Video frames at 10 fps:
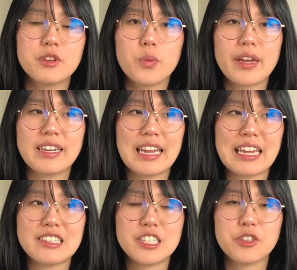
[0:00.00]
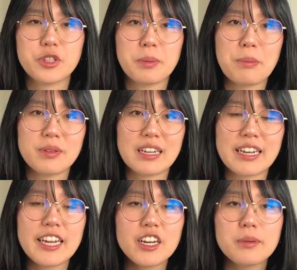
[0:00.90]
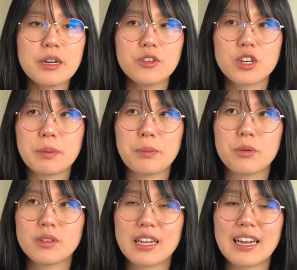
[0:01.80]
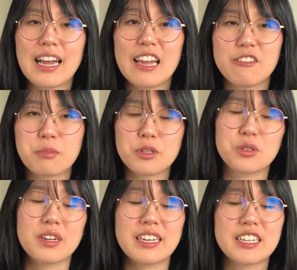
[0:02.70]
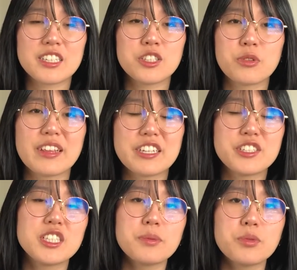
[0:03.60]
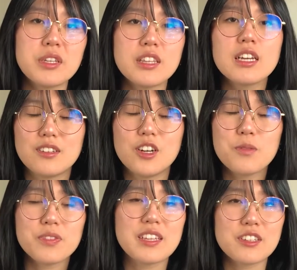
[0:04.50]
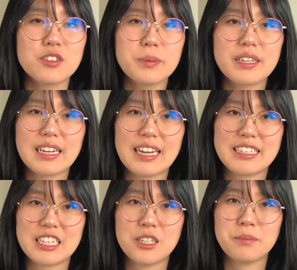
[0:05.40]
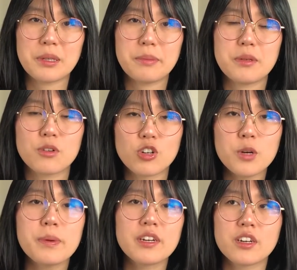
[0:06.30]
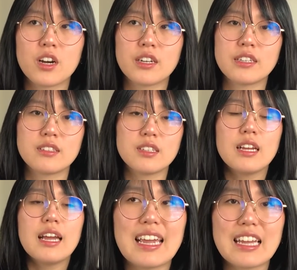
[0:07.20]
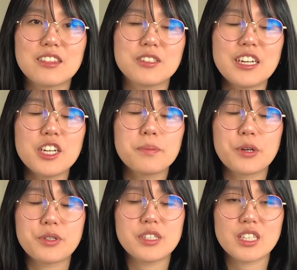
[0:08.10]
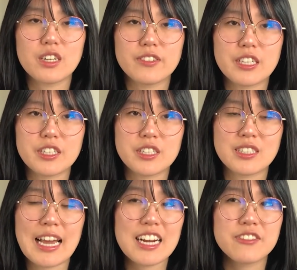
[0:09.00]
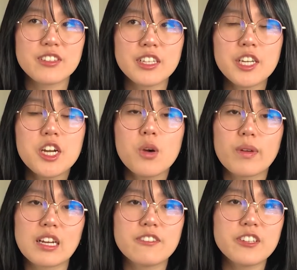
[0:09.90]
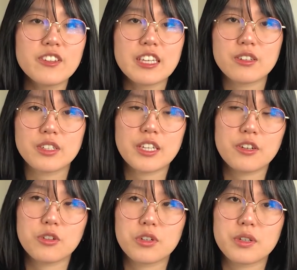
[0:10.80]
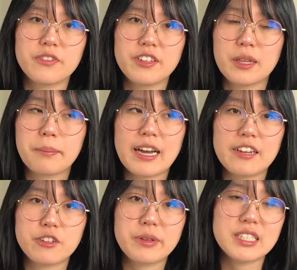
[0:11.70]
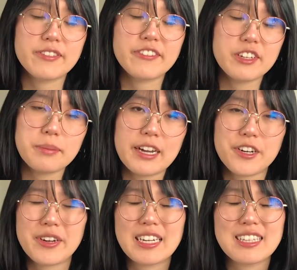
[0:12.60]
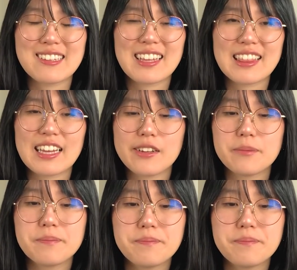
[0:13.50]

when it deals with people that I care about or people that I have personal connections or relationships with. Hopefully this will be a guide to help me be more open and honest and learn how to approach these conversations tactfully without feeling guilty or feeling bad for receiving feedback or anything like that.